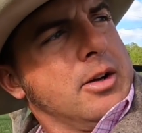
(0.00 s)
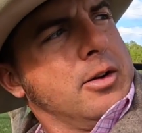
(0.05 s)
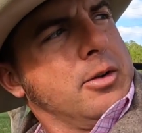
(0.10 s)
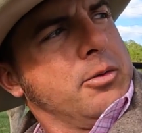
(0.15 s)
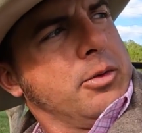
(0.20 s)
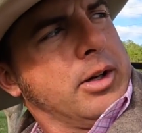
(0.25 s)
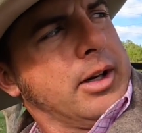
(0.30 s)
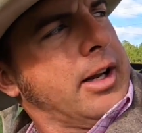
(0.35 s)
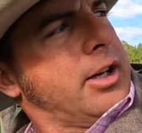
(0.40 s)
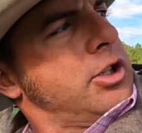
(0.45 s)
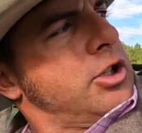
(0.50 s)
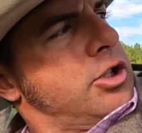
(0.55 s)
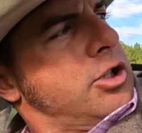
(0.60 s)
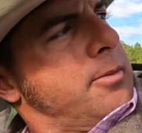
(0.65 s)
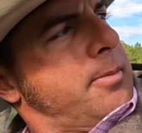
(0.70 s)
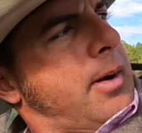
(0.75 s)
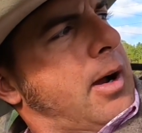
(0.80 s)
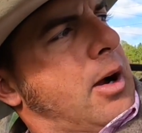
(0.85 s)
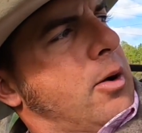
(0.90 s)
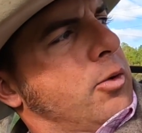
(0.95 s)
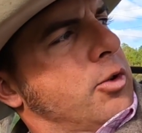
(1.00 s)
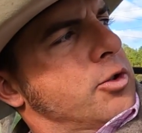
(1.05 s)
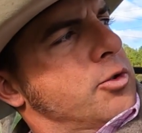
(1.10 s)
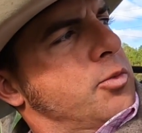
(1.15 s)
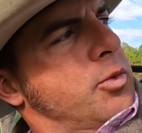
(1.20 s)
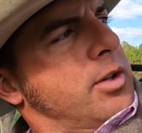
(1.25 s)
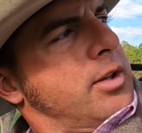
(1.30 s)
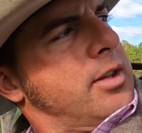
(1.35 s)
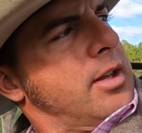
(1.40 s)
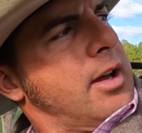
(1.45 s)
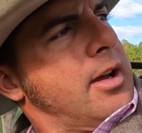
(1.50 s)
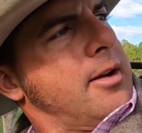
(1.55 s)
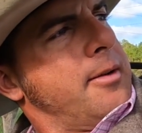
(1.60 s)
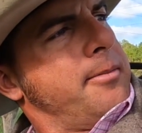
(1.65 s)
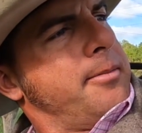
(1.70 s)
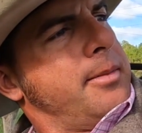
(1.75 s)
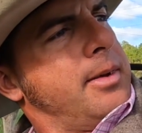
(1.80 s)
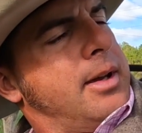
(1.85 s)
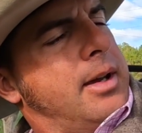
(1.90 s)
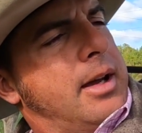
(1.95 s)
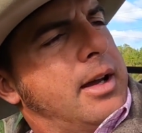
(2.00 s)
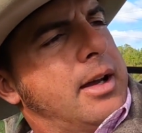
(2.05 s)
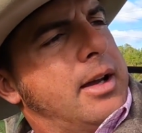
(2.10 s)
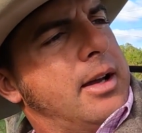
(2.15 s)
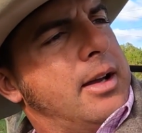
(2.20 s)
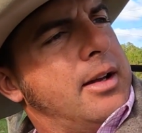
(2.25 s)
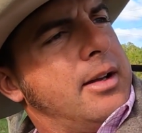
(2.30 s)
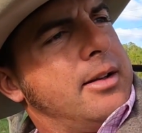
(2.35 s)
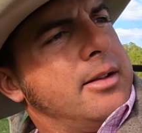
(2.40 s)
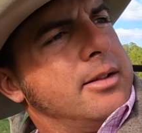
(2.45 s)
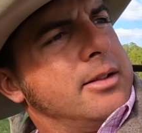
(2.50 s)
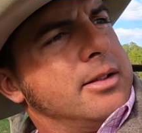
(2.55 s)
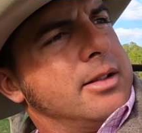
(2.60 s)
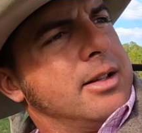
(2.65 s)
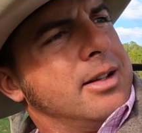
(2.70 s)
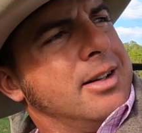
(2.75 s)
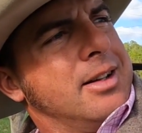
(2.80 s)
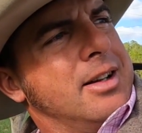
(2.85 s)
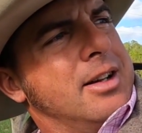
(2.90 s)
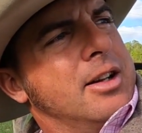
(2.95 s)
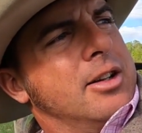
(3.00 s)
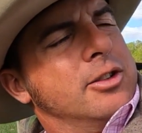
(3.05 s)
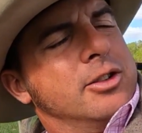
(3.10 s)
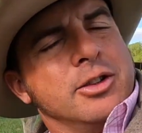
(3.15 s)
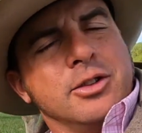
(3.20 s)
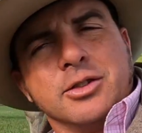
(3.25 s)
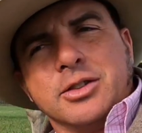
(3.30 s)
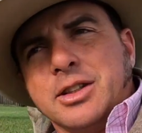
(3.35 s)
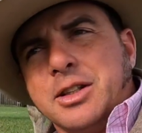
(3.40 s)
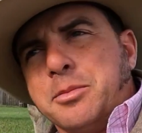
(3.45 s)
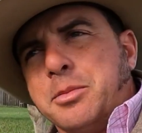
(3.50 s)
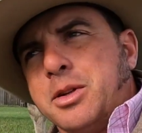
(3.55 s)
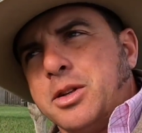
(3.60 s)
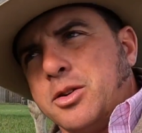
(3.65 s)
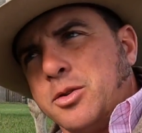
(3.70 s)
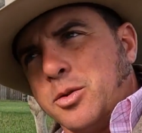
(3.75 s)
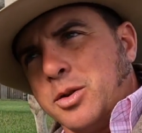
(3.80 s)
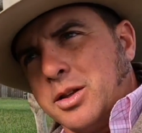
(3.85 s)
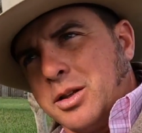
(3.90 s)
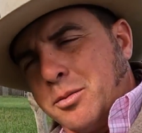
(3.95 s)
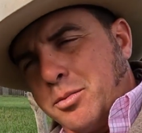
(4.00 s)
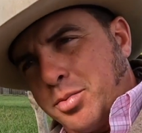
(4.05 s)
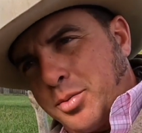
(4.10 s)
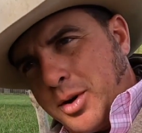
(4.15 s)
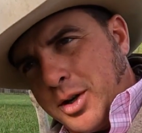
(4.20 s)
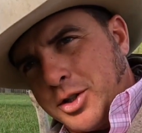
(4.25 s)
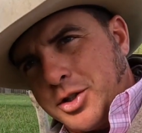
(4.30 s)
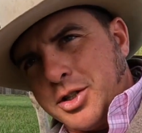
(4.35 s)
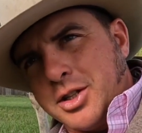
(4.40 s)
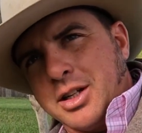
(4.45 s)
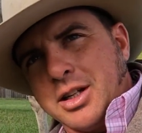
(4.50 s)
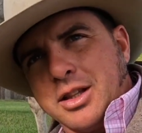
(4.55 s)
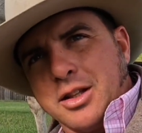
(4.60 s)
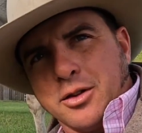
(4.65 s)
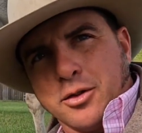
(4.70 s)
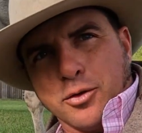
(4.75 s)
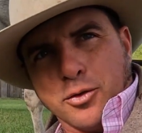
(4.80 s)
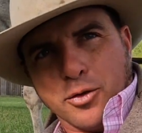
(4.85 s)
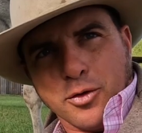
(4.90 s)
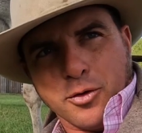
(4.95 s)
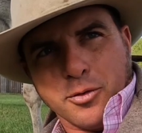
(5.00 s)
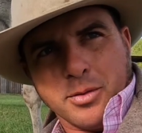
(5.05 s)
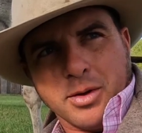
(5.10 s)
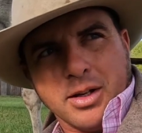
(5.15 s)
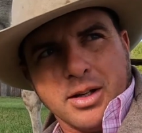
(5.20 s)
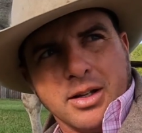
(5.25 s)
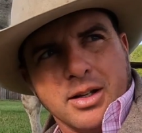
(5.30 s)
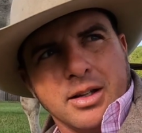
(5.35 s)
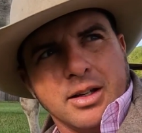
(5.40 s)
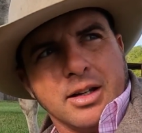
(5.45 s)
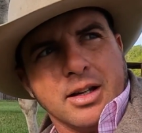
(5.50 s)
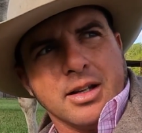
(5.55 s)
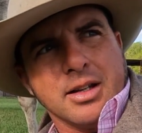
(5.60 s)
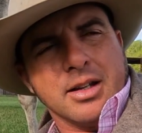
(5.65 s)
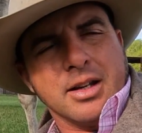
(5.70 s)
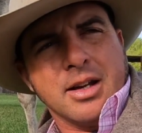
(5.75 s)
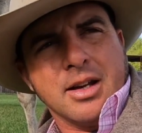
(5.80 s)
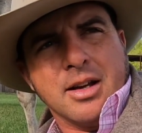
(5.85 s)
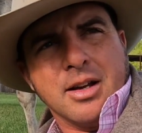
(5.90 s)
relationship hours with them, and so you see me doing the brushing and the grooming, and